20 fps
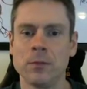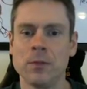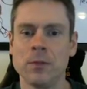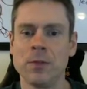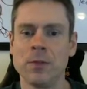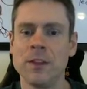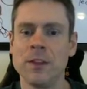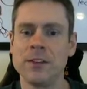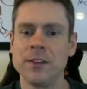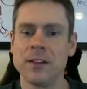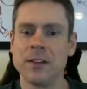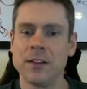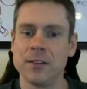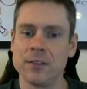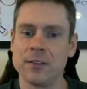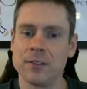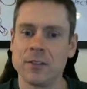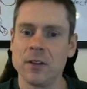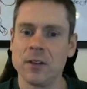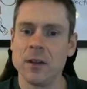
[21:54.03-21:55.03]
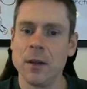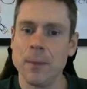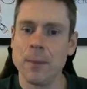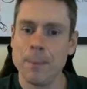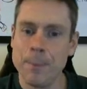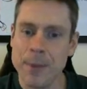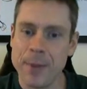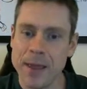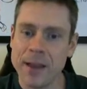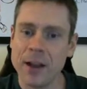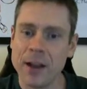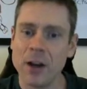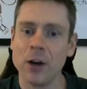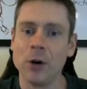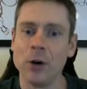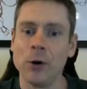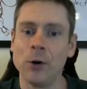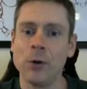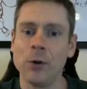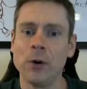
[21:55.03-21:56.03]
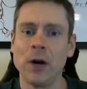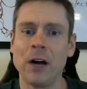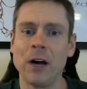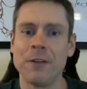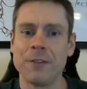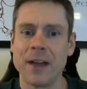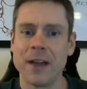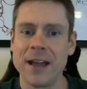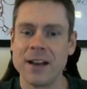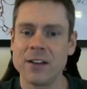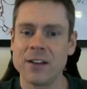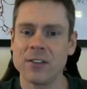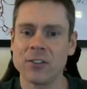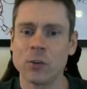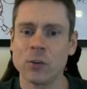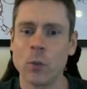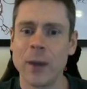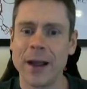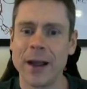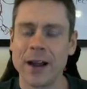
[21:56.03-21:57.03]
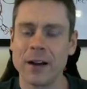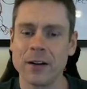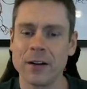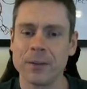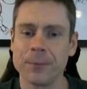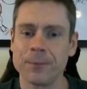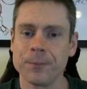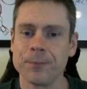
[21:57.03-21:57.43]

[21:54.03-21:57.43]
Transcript: this is big O of n squared,